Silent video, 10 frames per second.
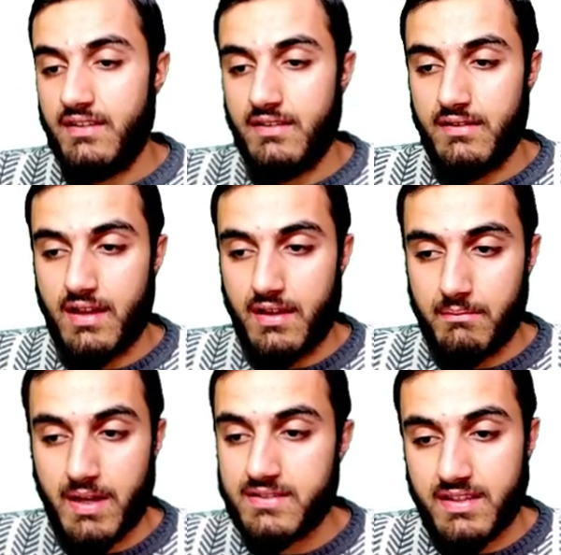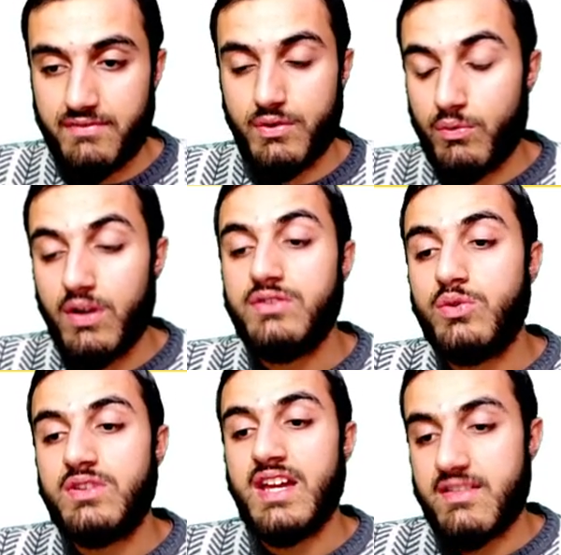Uh, but if you
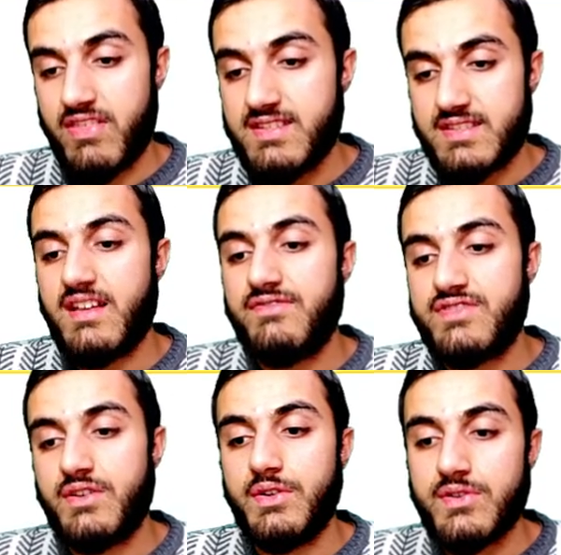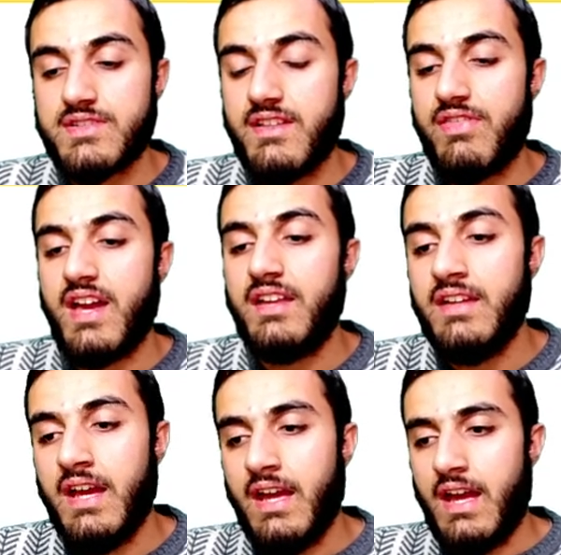want to take this stuff seriously,
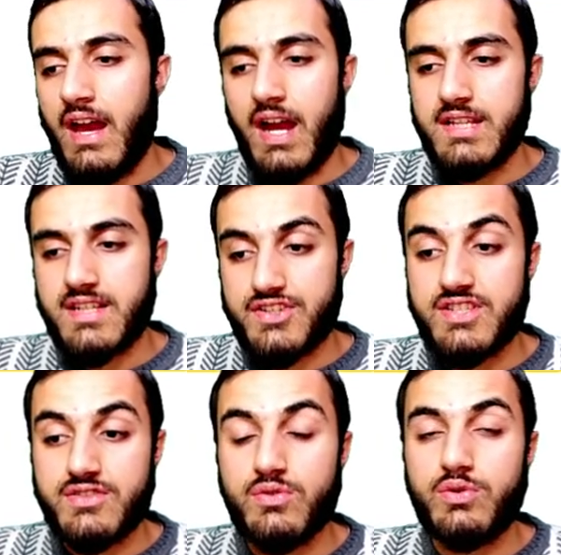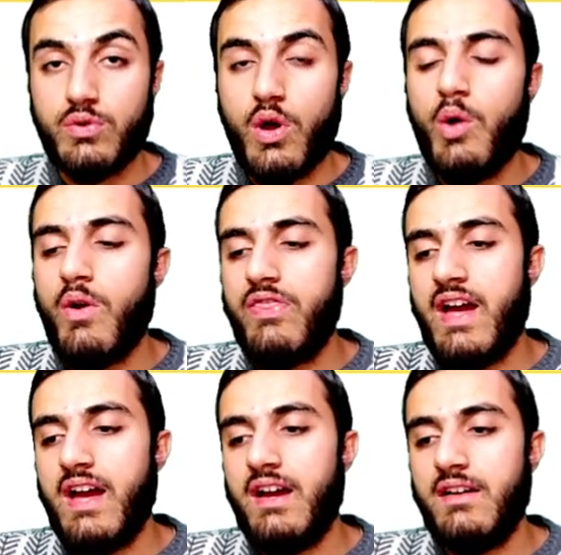then I suggest you to go
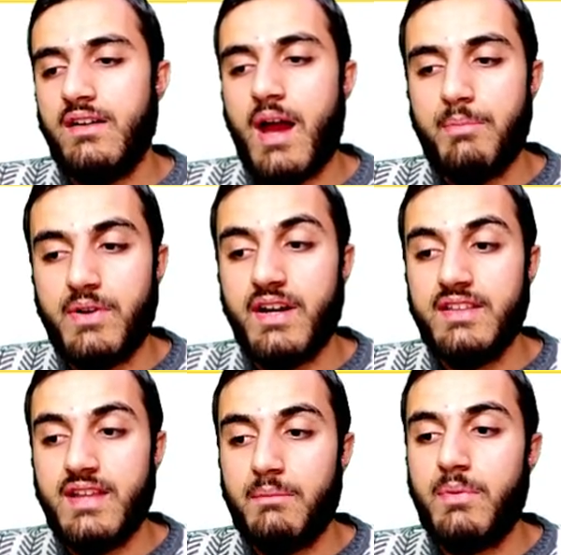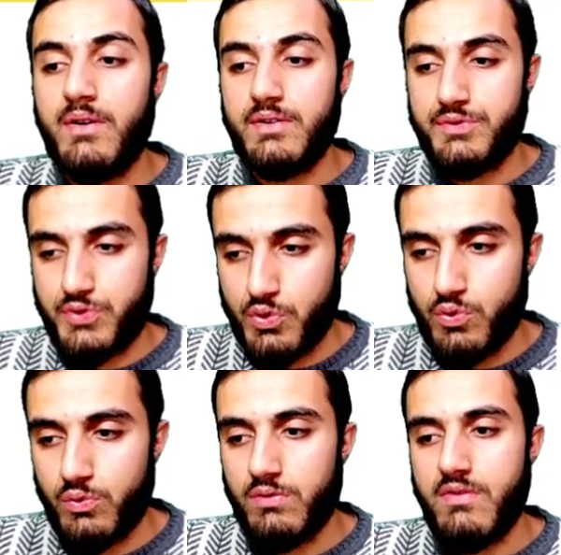with the upgrade number
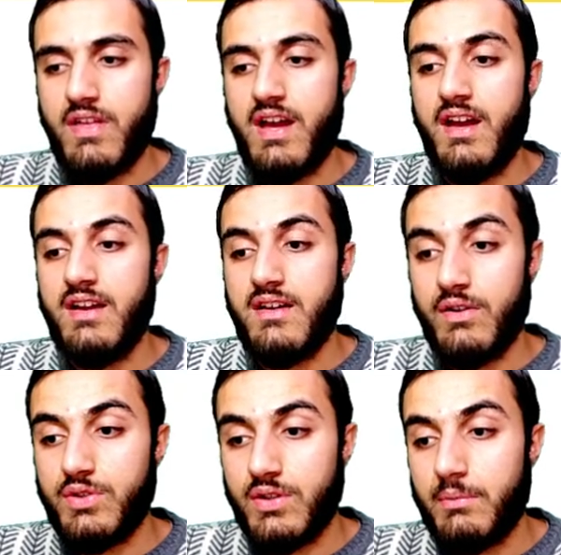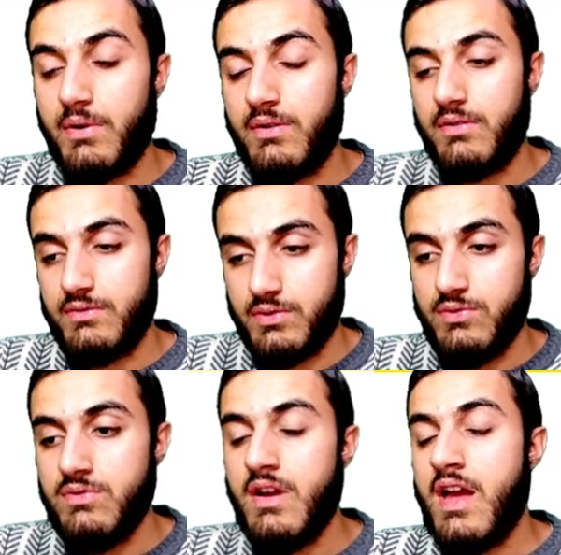two, the OTO number
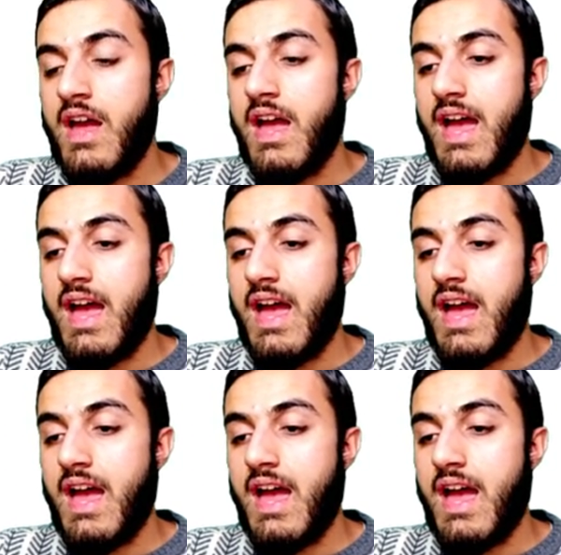two.